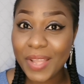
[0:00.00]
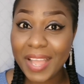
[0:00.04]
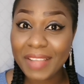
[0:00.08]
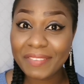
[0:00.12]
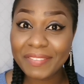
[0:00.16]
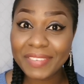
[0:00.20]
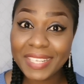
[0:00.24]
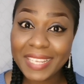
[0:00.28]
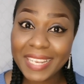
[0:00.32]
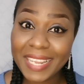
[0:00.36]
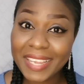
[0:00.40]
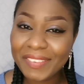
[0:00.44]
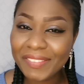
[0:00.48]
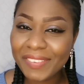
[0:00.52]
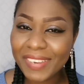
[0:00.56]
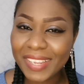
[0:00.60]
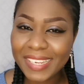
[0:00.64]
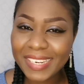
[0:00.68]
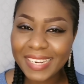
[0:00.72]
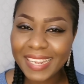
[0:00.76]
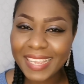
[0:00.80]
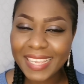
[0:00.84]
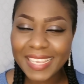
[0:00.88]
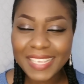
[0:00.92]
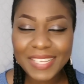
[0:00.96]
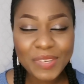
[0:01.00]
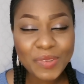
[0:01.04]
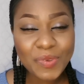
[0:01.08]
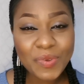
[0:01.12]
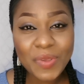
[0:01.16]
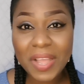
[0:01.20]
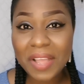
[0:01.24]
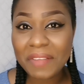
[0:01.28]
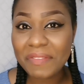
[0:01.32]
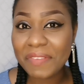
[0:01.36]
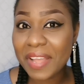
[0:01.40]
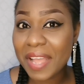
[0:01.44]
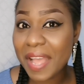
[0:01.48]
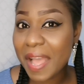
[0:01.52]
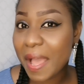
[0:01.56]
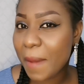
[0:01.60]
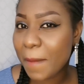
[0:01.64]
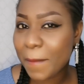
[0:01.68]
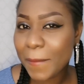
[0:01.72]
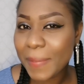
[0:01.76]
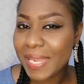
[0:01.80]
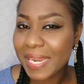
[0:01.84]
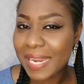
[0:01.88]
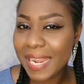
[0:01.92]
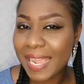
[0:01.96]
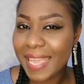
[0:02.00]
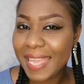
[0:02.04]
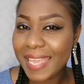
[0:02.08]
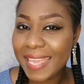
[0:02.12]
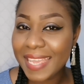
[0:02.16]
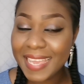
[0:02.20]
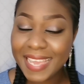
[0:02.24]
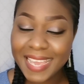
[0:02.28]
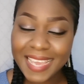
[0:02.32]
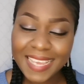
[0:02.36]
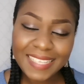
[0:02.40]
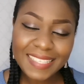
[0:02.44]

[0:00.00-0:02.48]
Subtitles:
have a lovely day, to have a happy day.